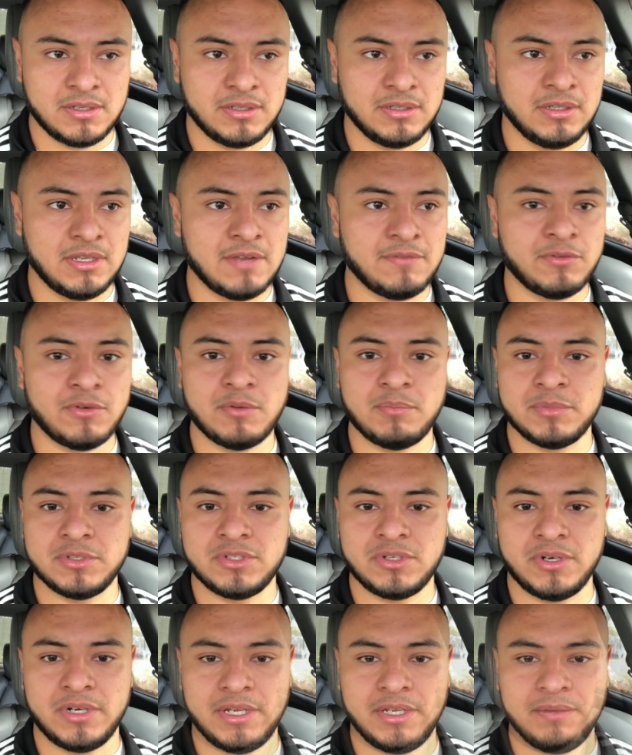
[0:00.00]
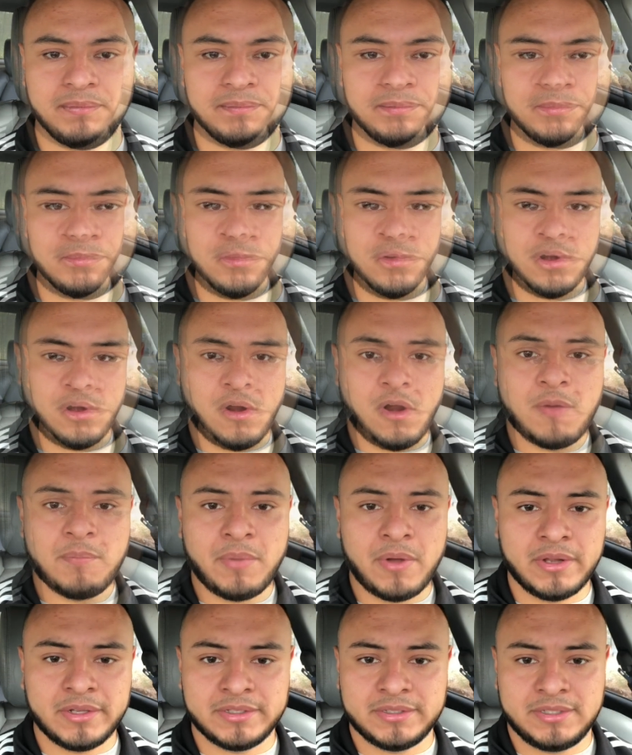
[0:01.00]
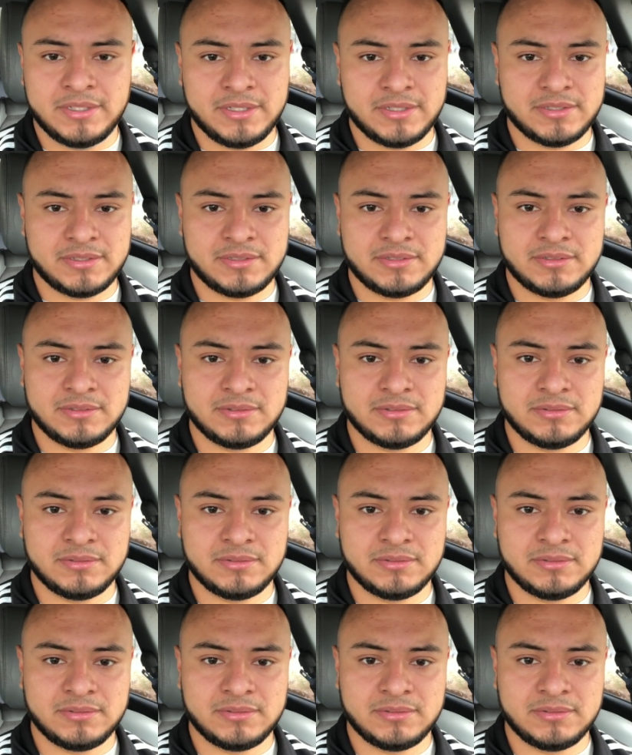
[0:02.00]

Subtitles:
level of maturity. What are politics?